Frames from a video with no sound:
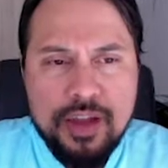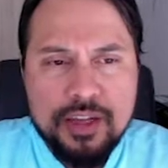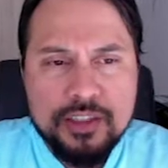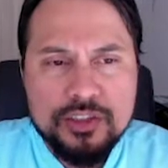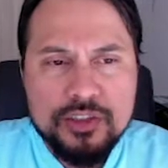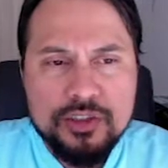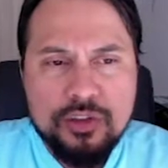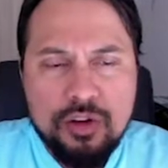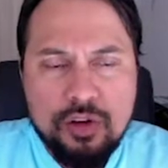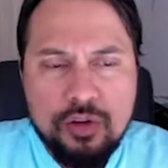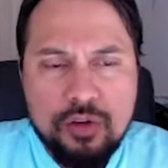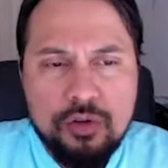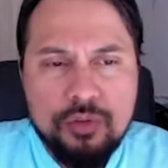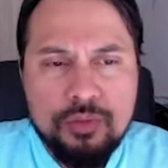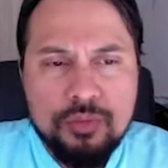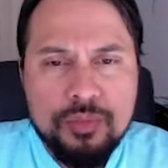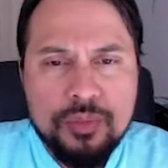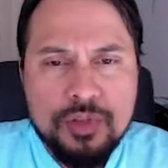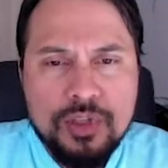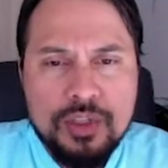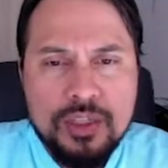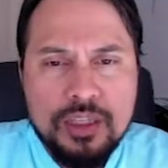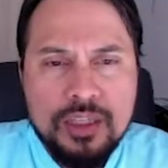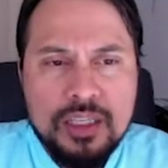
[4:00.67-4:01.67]
home
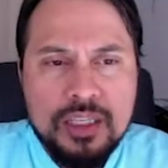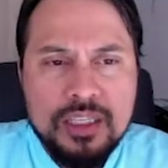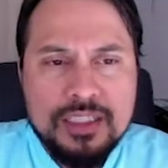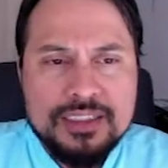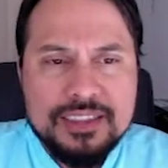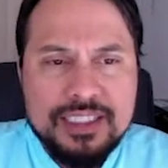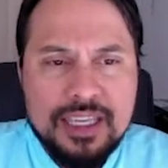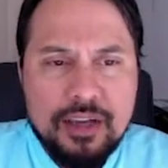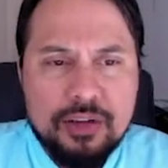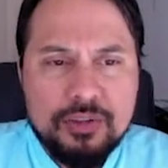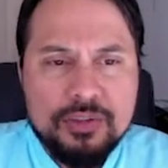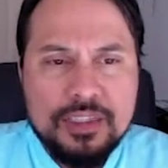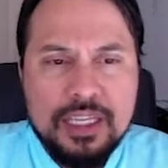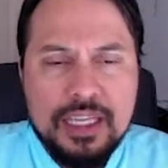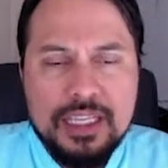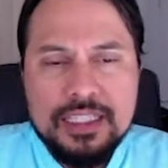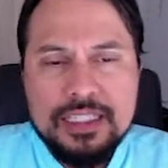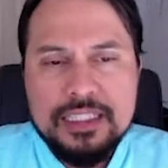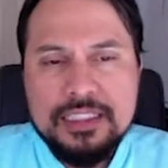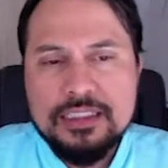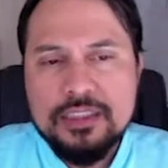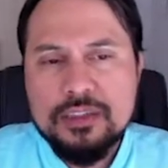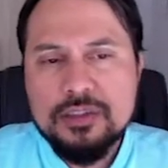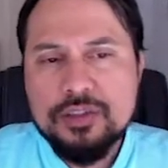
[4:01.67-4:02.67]
sales and
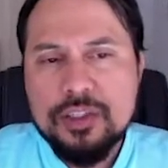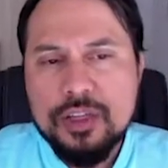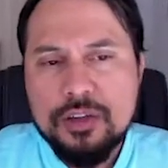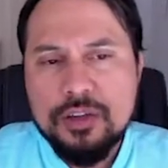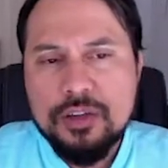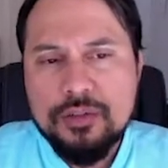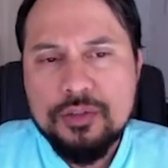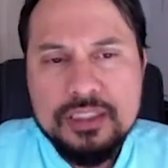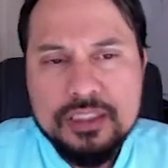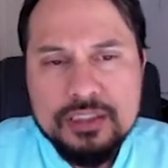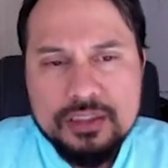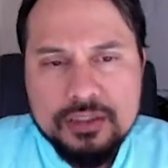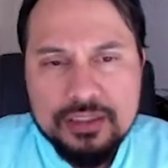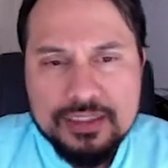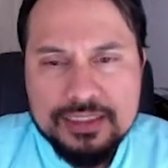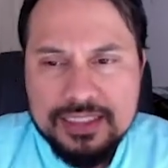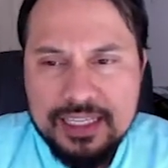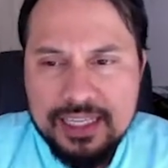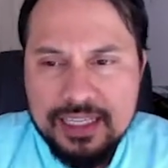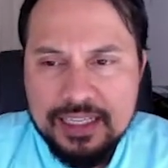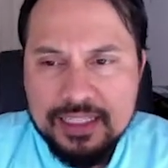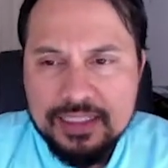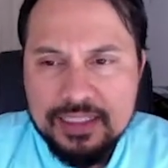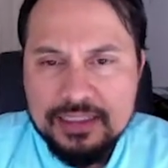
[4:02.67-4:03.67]
leasing services to
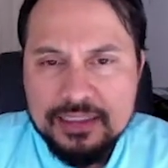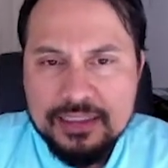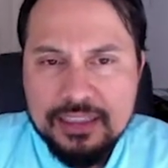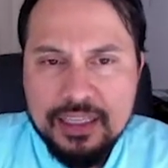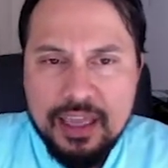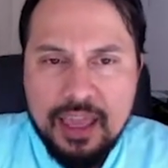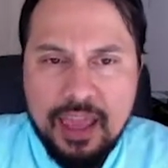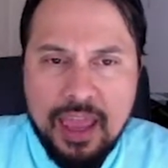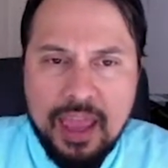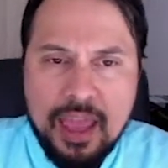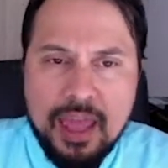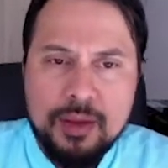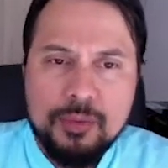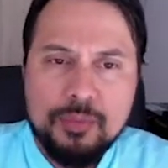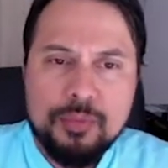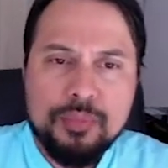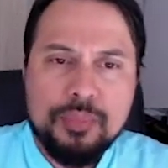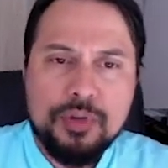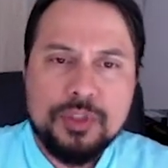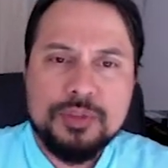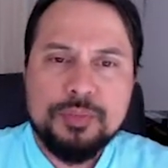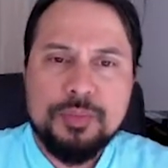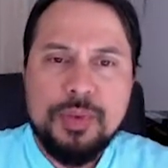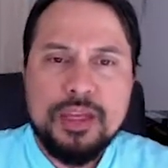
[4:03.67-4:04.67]
tenants and
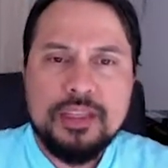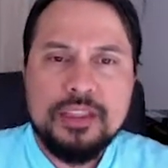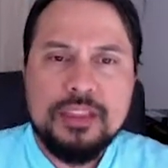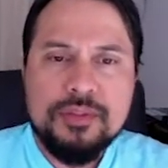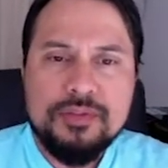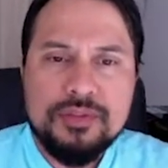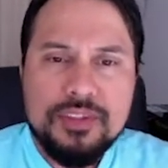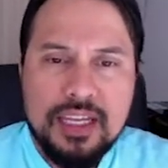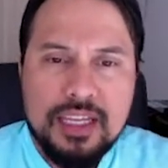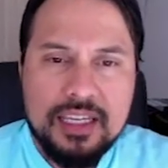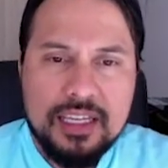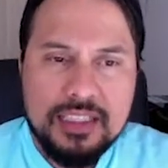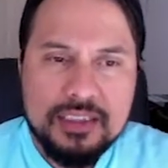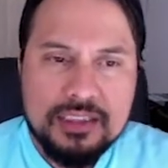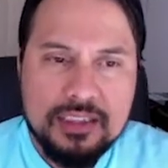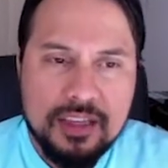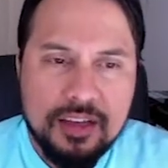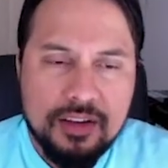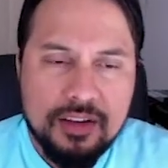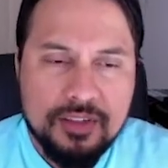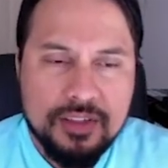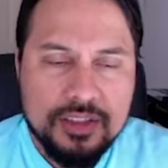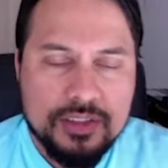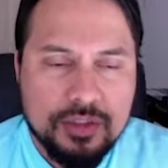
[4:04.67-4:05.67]
prospective tenants
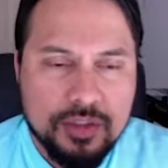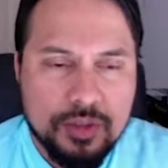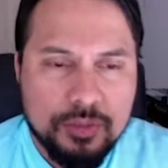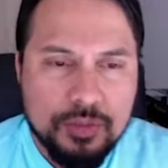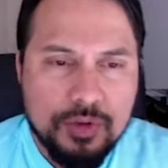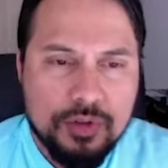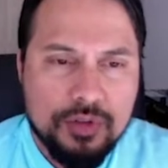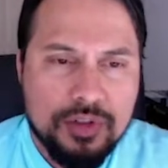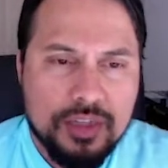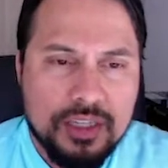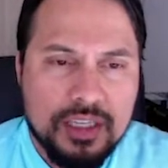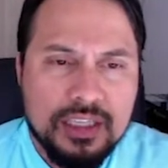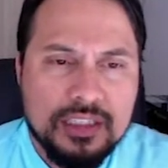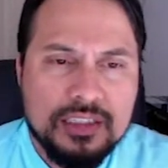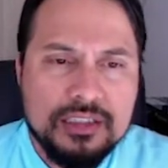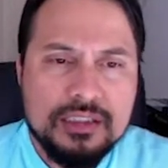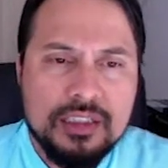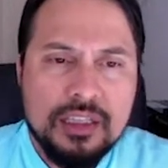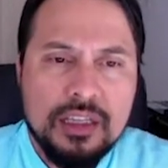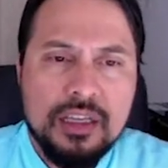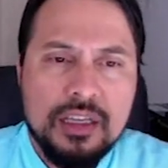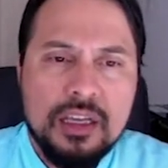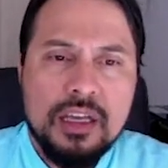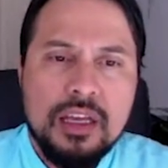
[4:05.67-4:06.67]
of its communities.
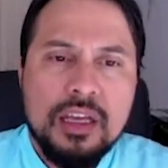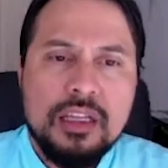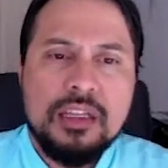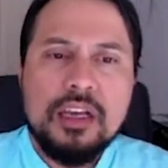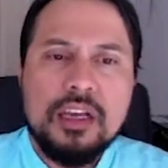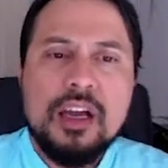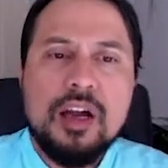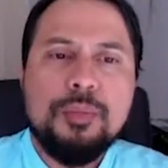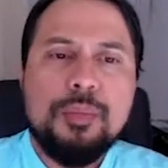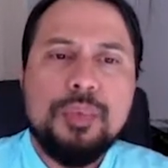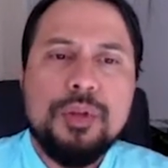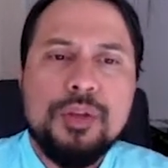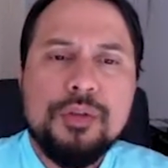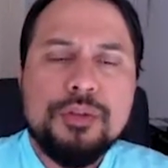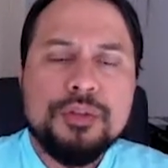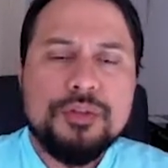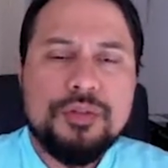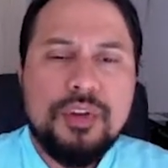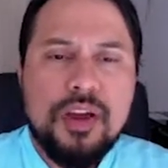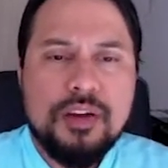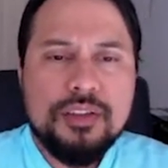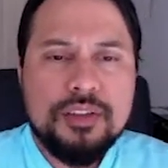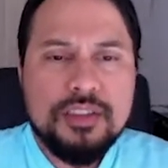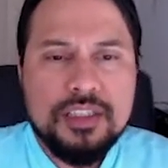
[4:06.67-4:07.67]
The company was
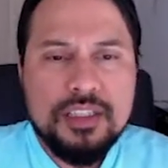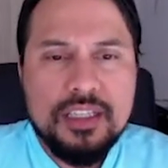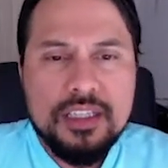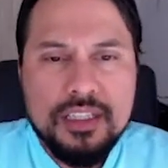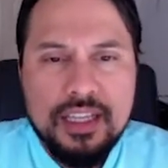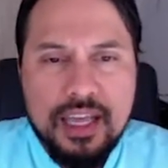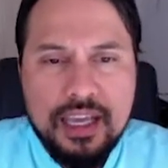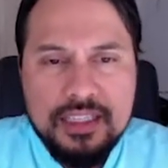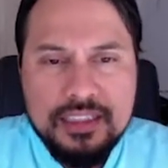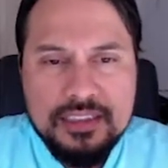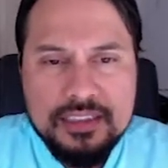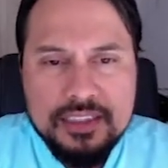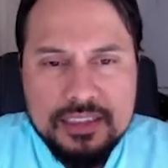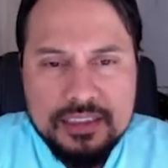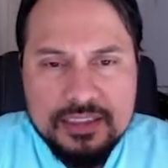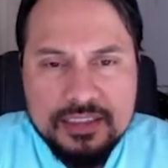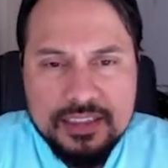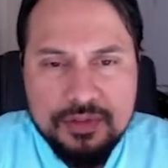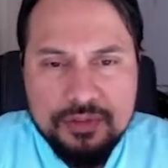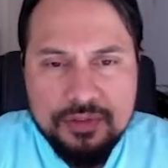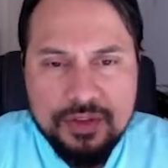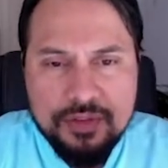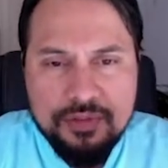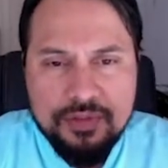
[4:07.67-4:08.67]
founded in
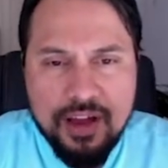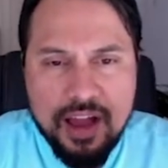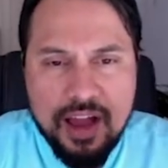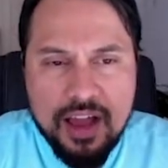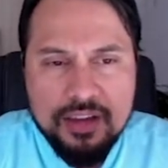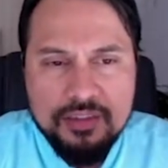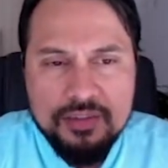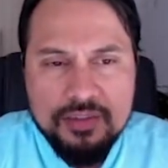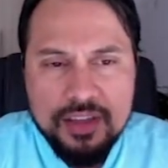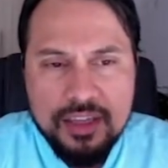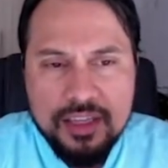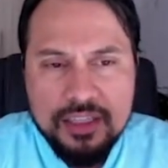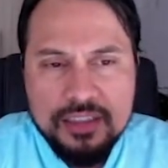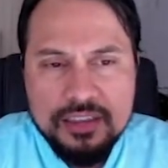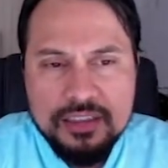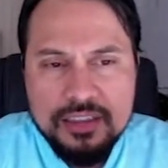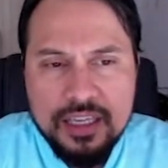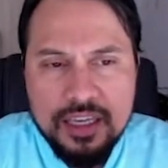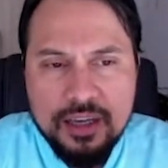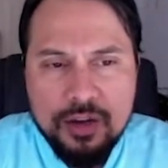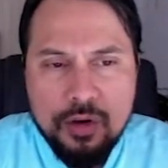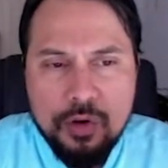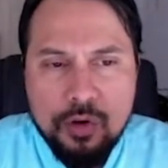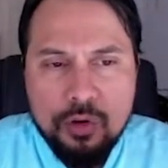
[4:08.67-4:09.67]
1975 and is
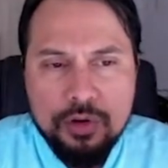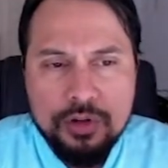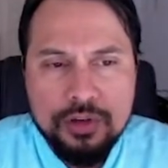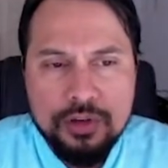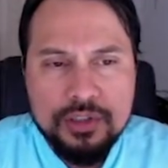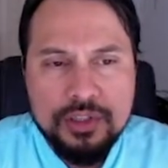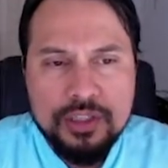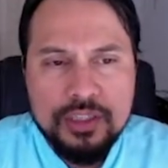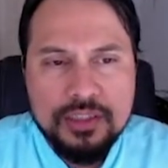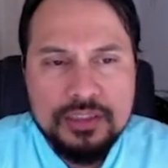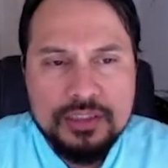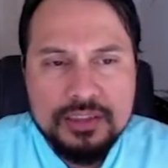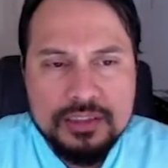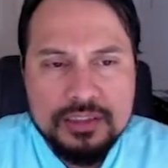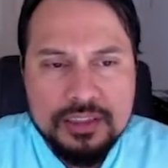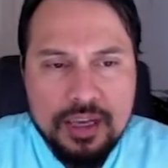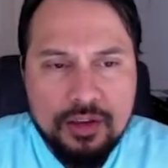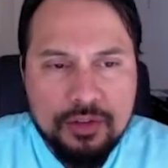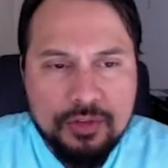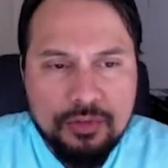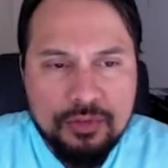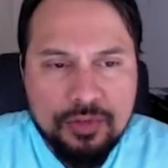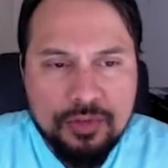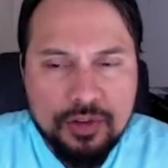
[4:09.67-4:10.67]
headquartered in
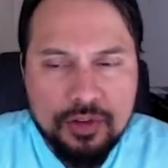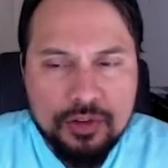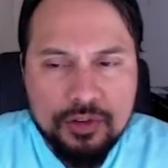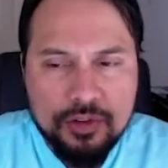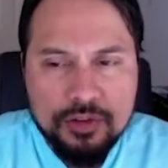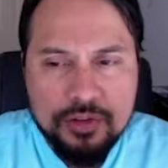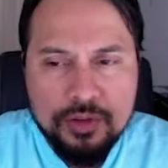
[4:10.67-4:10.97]
Southfield,